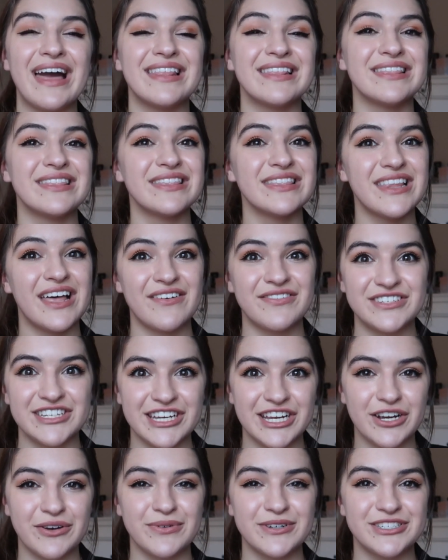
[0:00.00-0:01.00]
I love
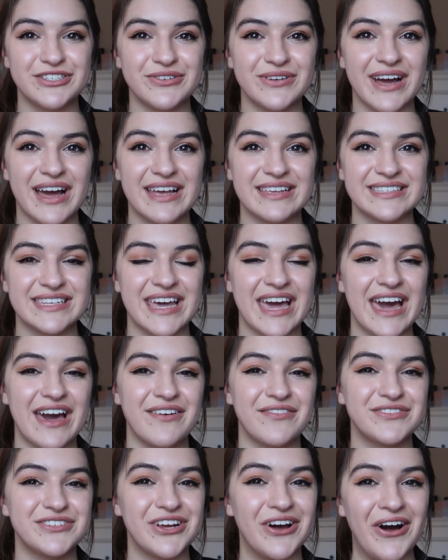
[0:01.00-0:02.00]
to hear what you guys
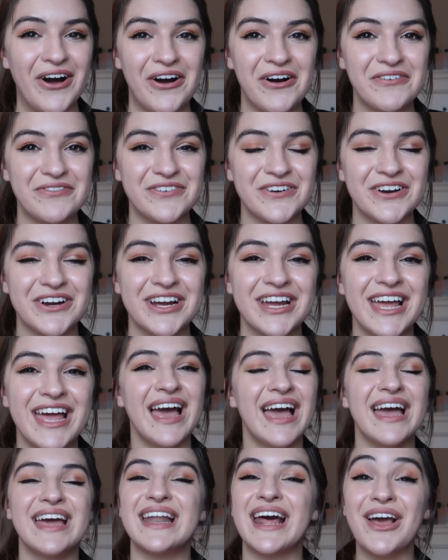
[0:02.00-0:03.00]
have to offer,
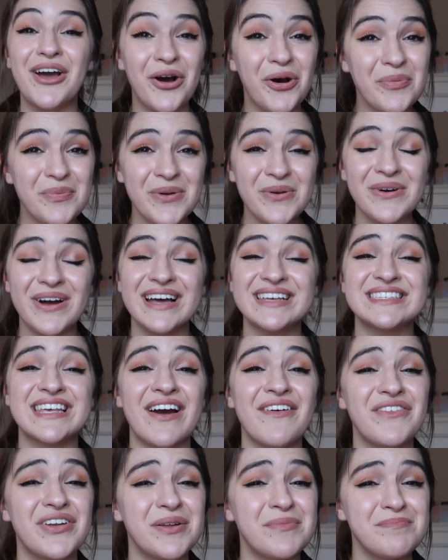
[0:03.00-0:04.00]
and I hope you guys
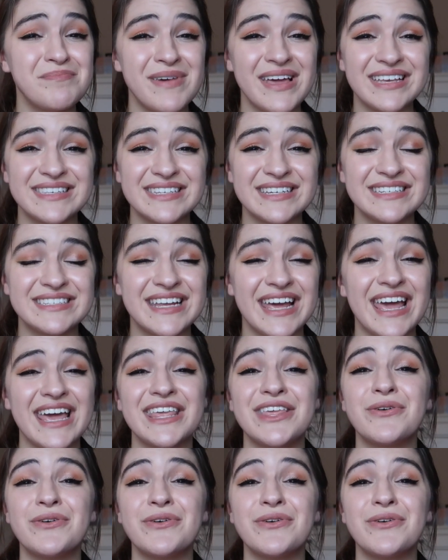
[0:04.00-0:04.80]
have an amazing day.